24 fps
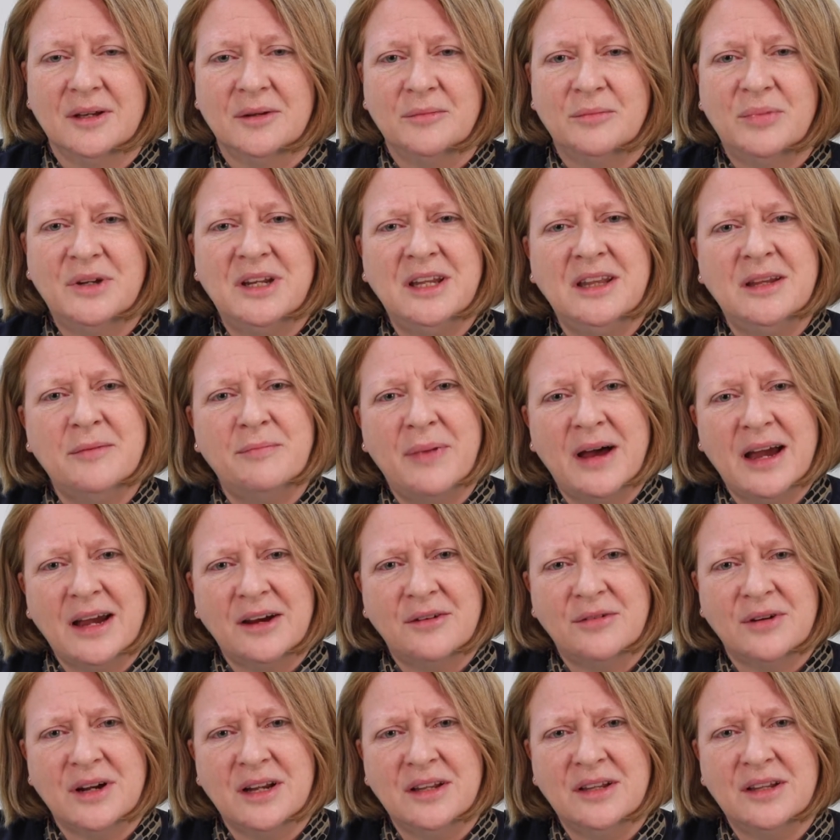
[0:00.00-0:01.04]
But in the
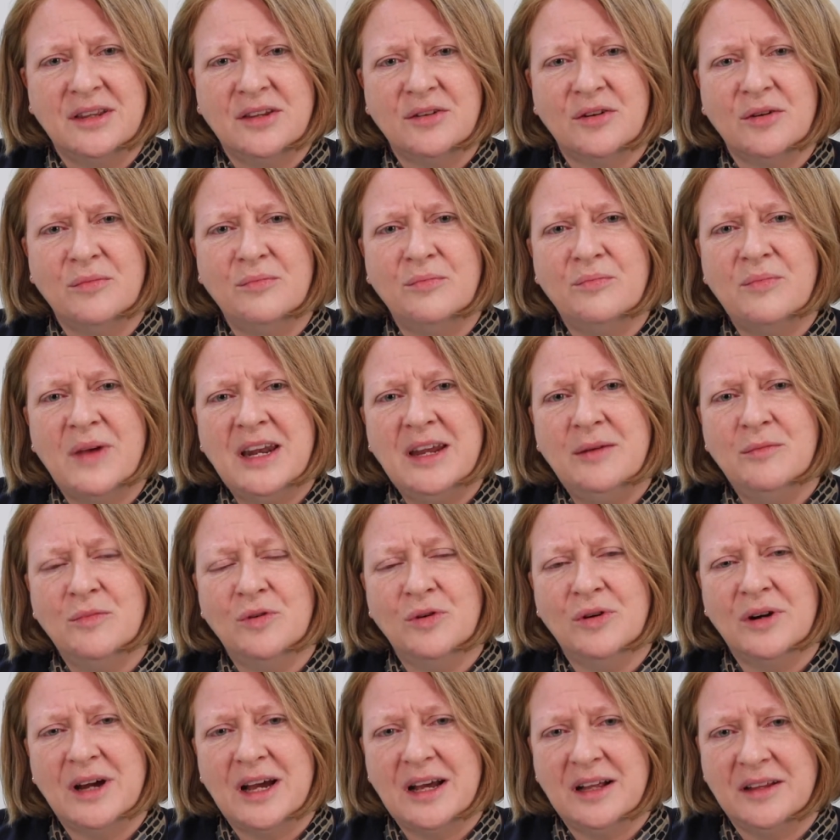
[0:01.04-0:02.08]
background, there are many
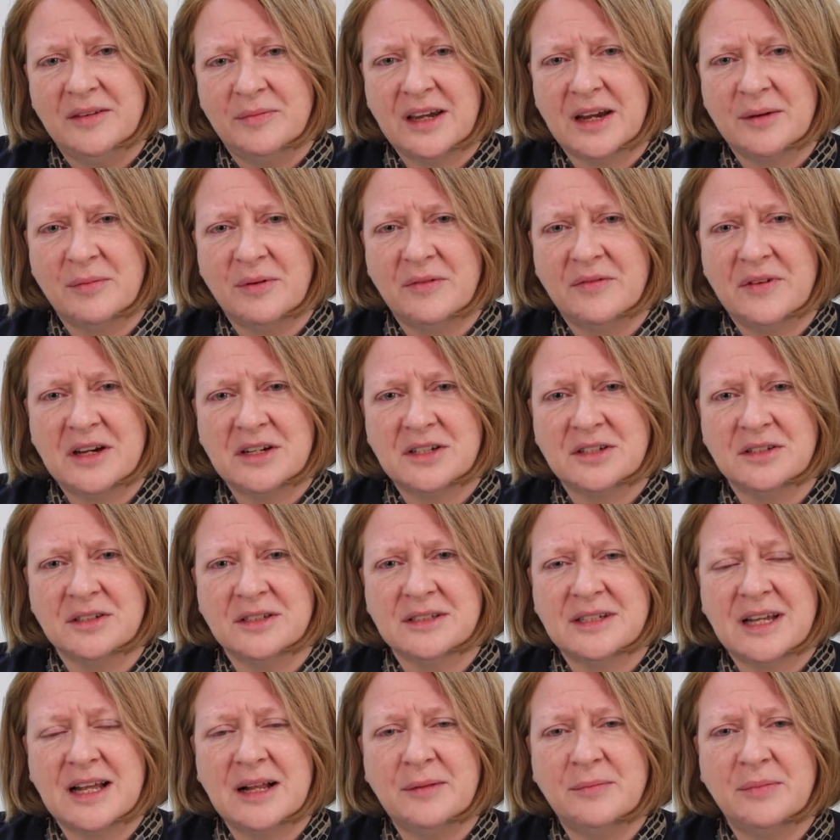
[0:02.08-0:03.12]
more healthcare
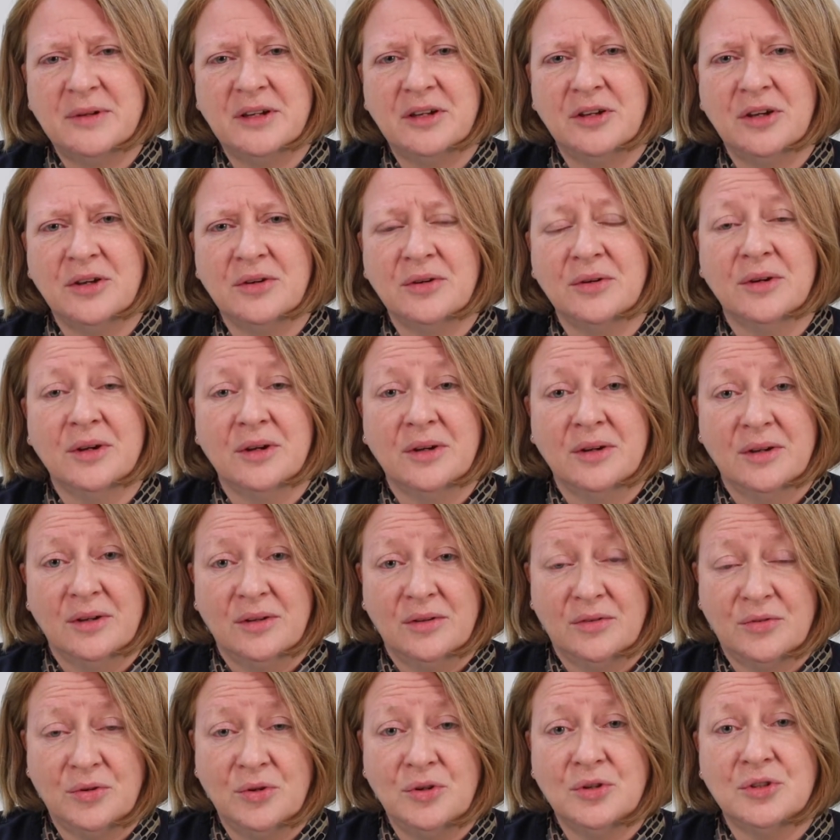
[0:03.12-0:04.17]
professionals helping you
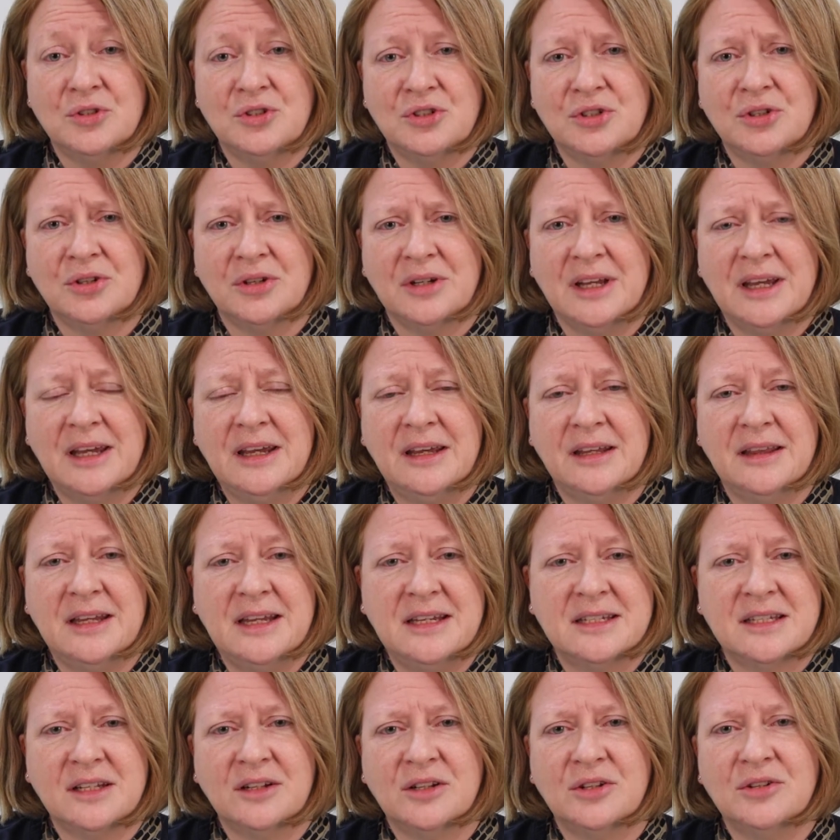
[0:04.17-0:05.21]
through your journey, and
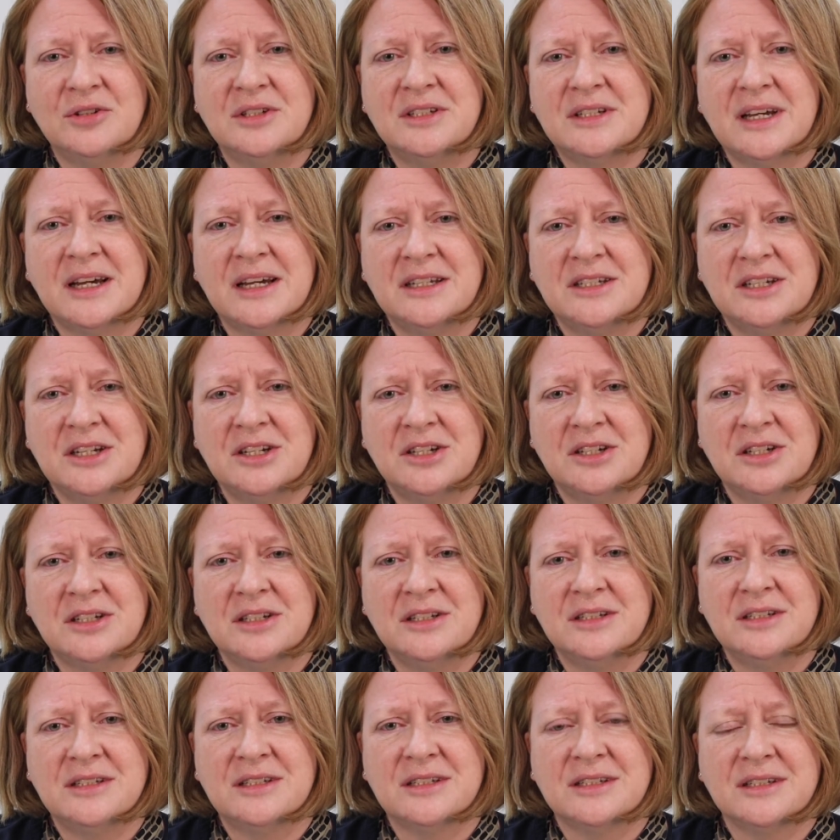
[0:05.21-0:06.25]
these include
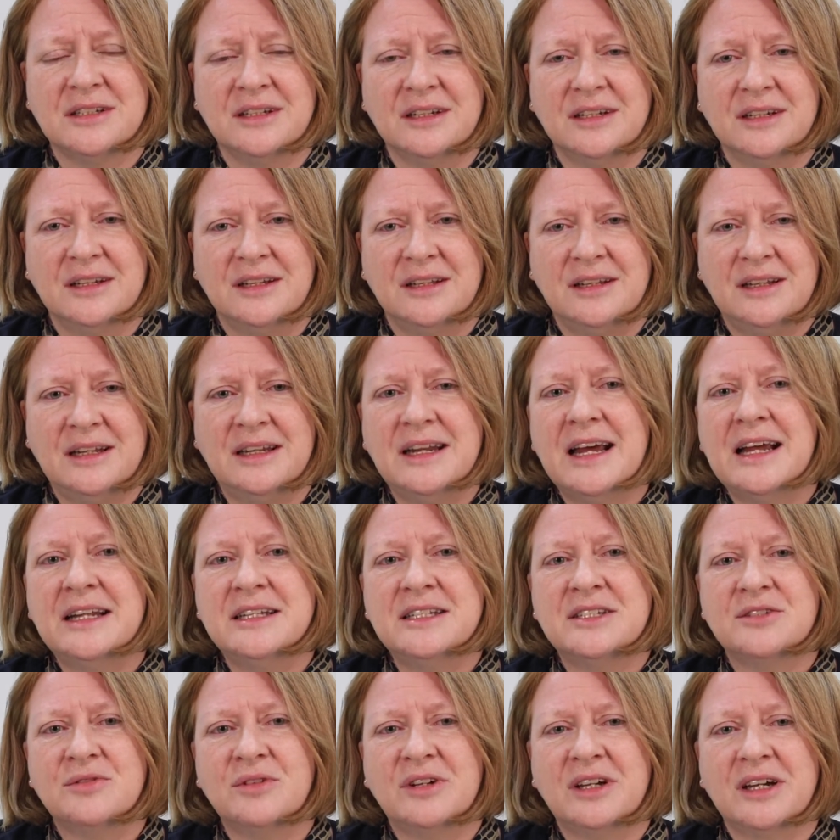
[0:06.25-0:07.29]
dietitians,
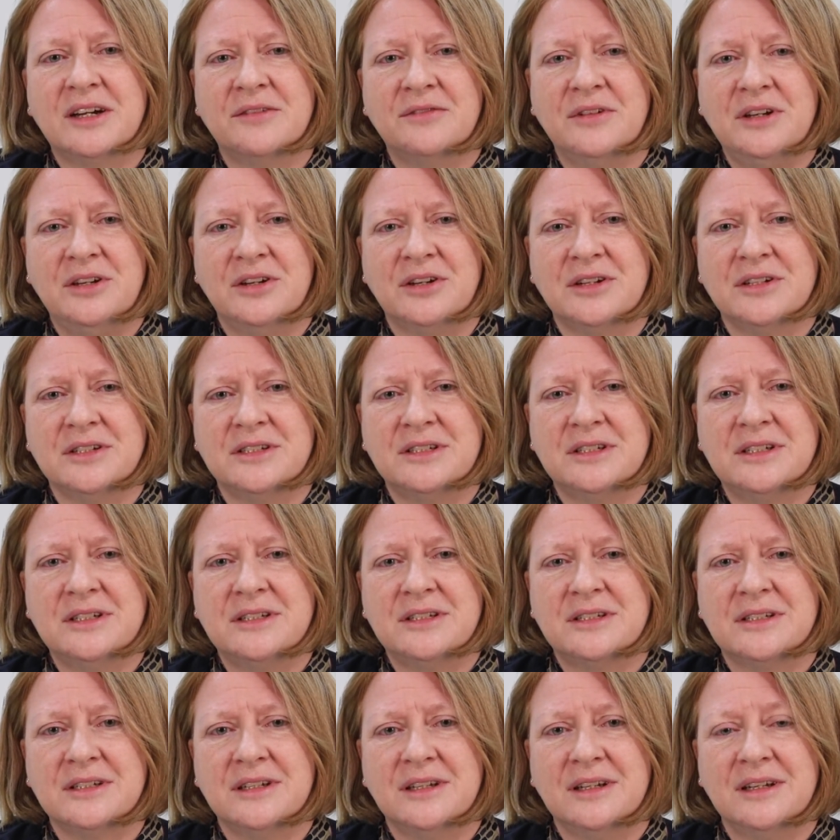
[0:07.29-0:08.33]
enhanced recovery
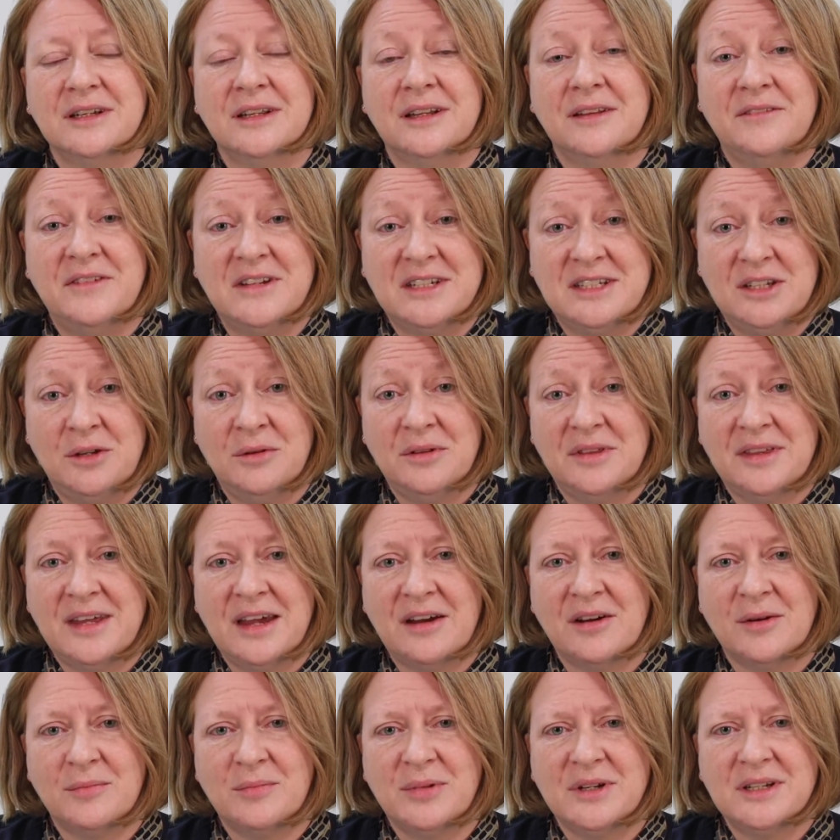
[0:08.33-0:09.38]
nurses,
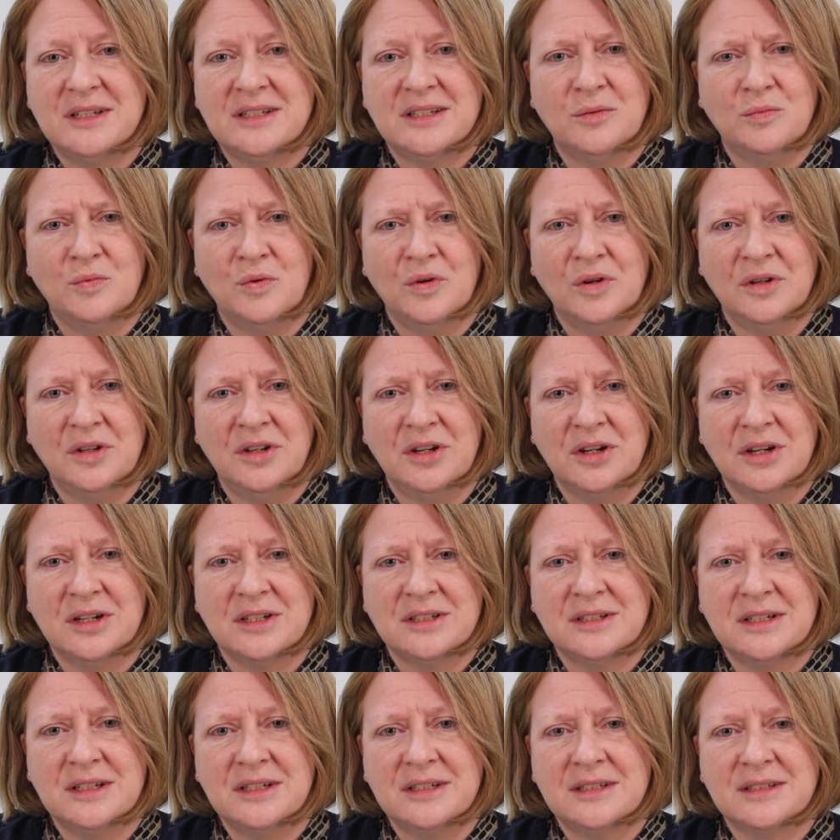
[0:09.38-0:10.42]
physiotherapists, the ward
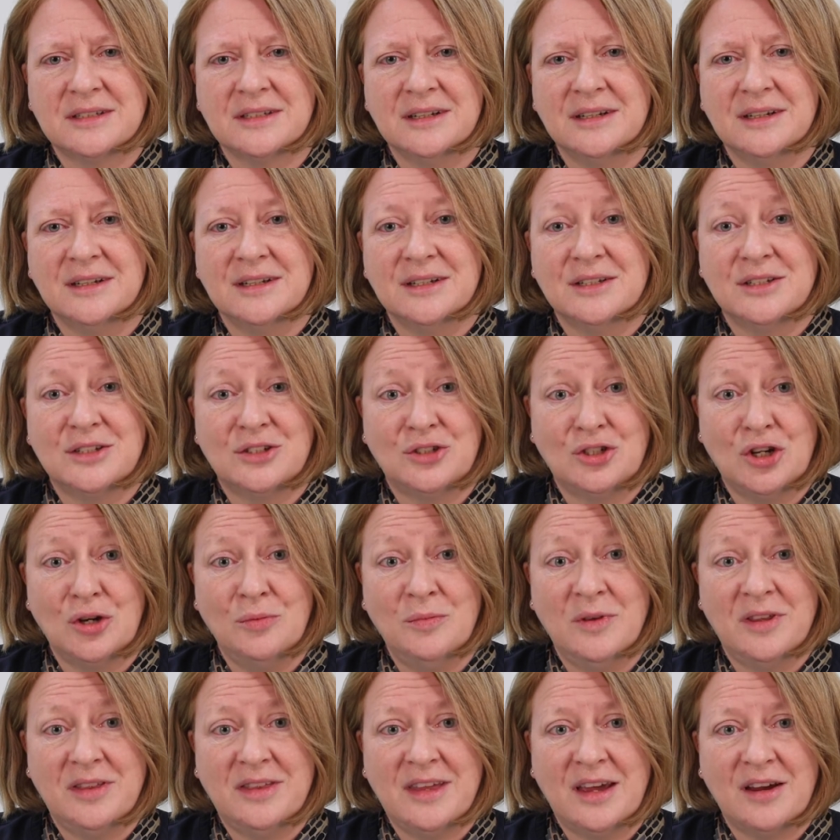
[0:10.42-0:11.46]
nurses,
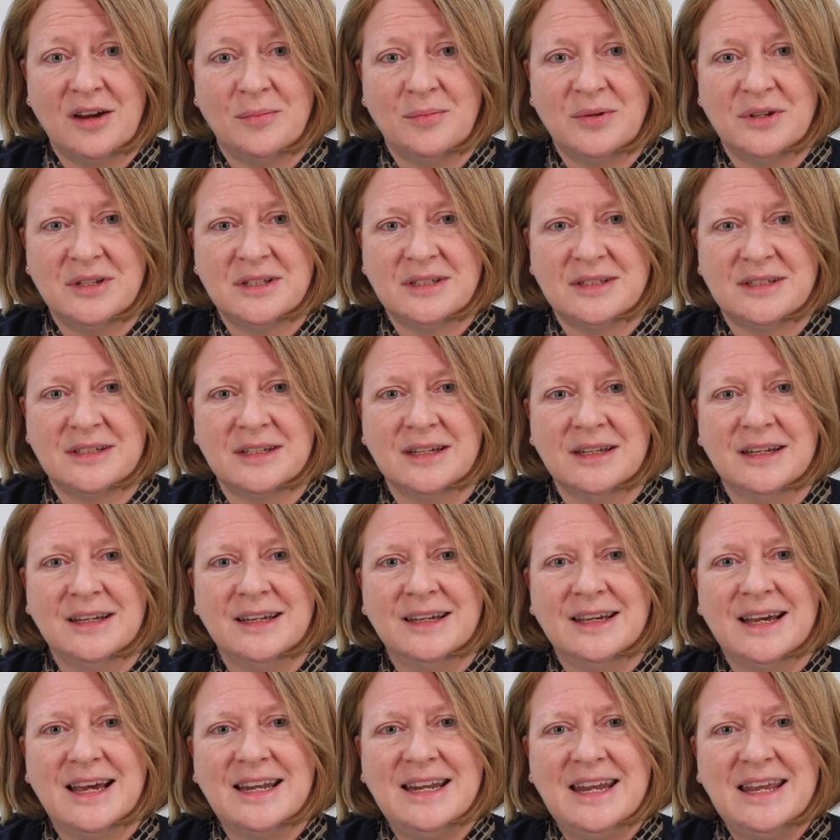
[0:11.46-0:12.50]
stoma therapists,
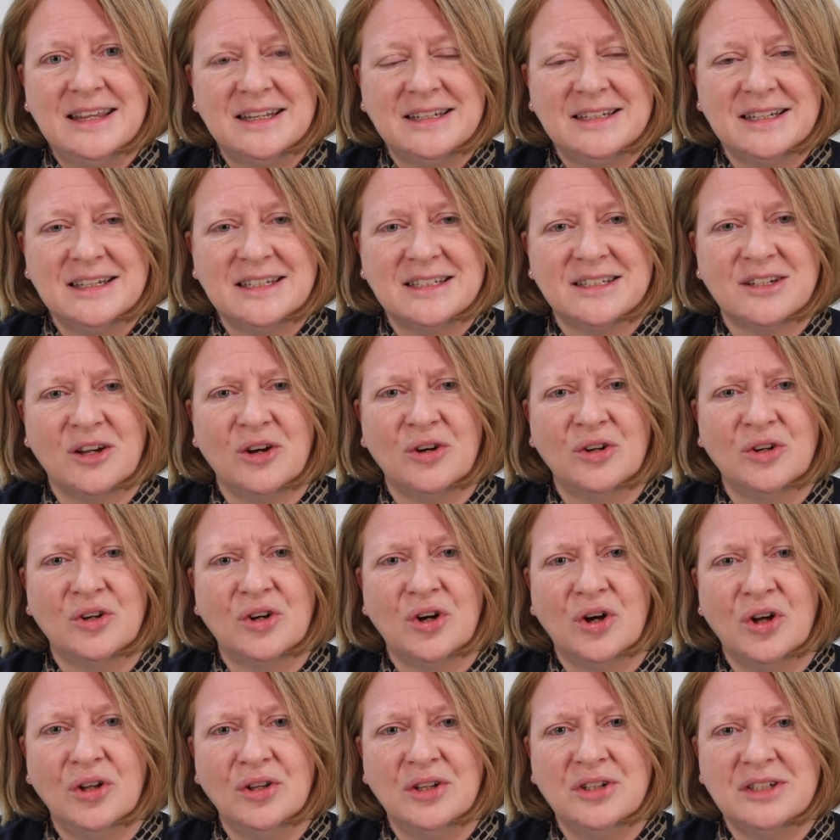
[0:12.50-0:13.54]
anaesthetists,
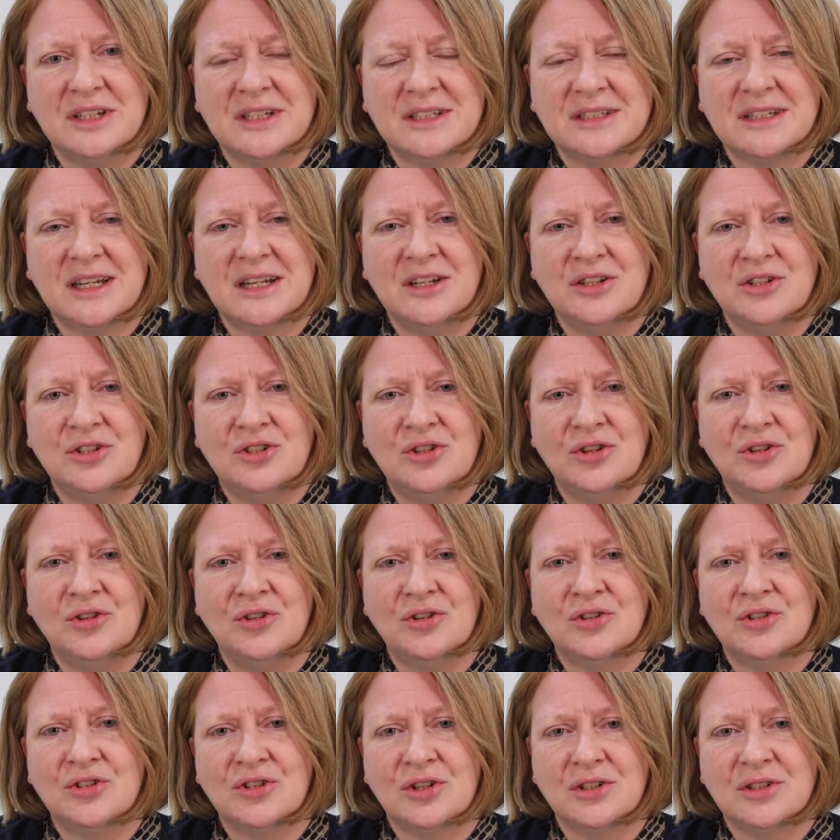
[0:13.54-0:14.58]
oncologists, and
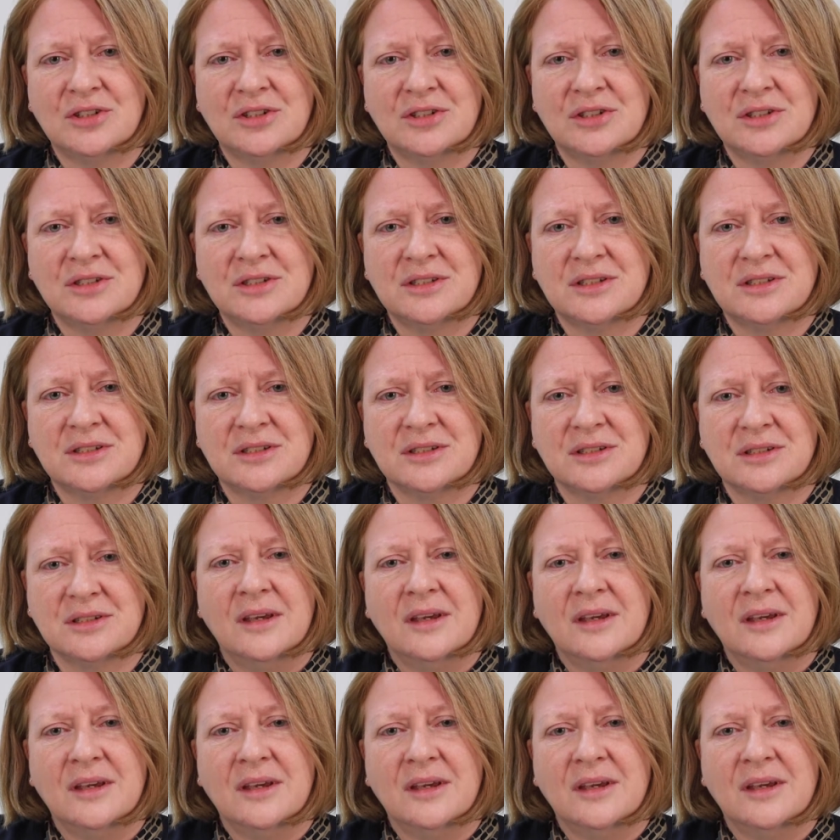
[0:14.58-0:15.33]
junior doctors.